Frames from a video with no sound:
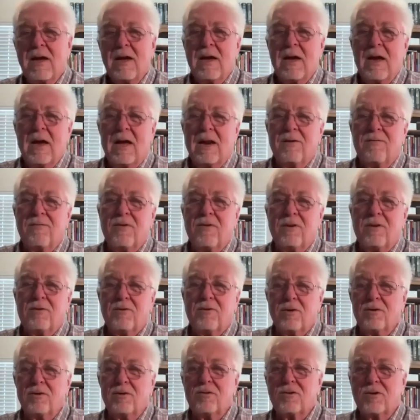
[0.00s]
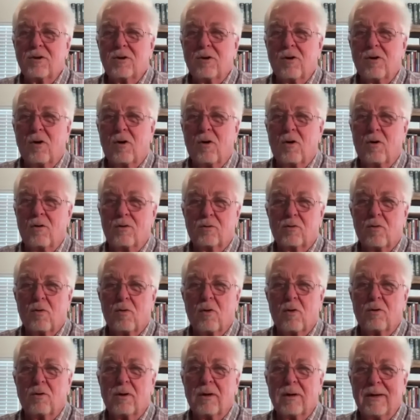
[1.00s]
And if you choose to go
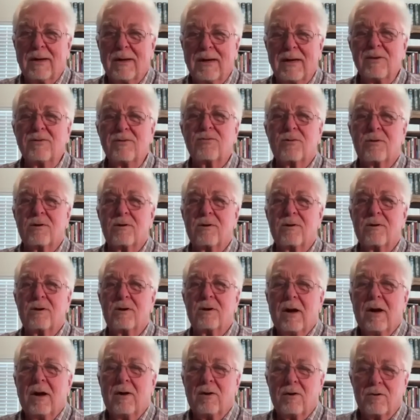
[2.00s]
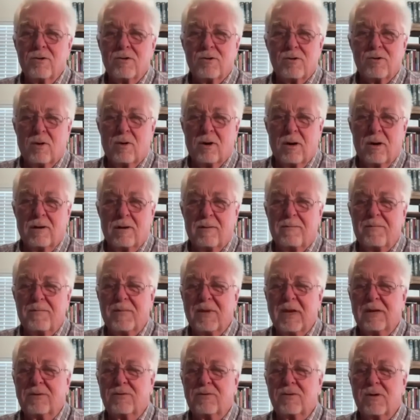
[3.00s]
toward eastern Arizona,
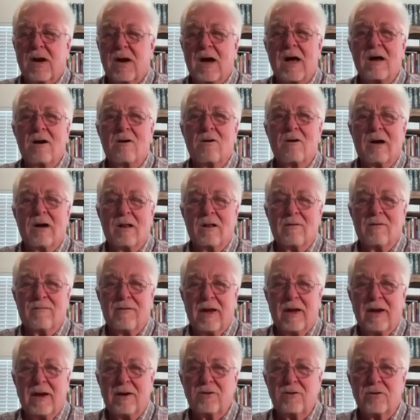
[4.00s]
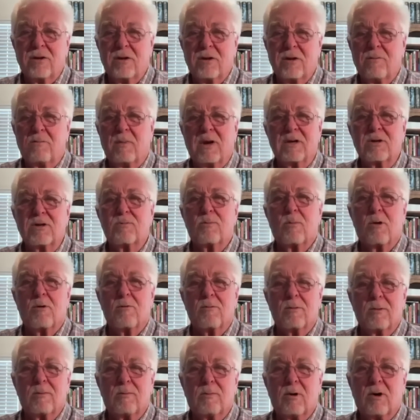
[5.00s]
it's a higher elevation, much more
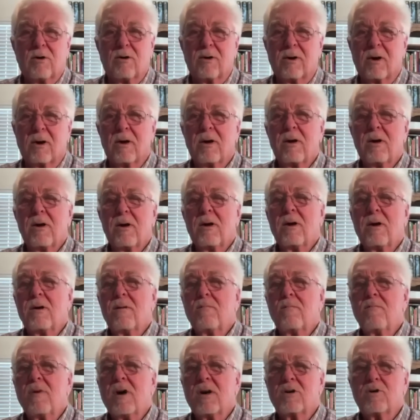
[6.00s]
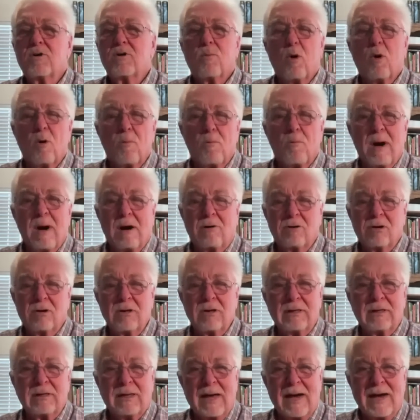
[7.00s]
remote, much more
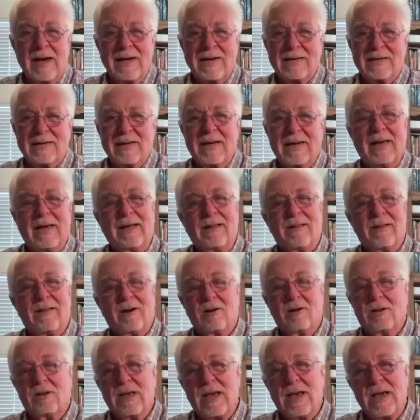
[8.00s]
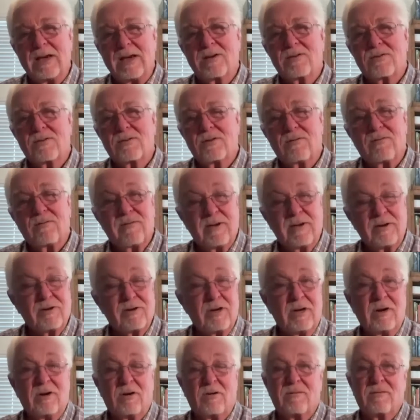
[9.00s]
mountain-like, and there are lakes and
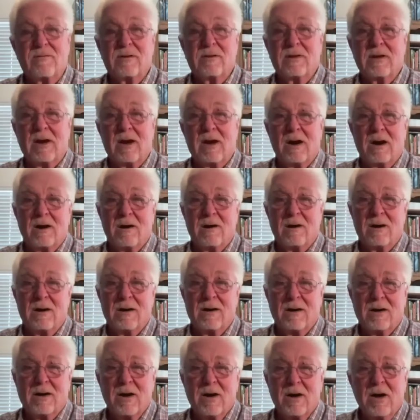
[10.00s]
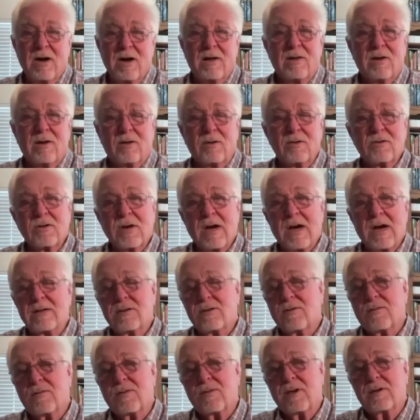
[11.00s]
fishing over there and those kinds
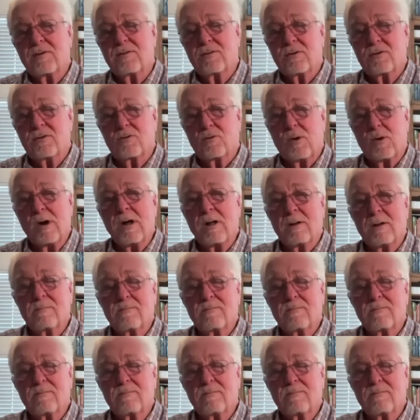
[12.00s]
of things as well.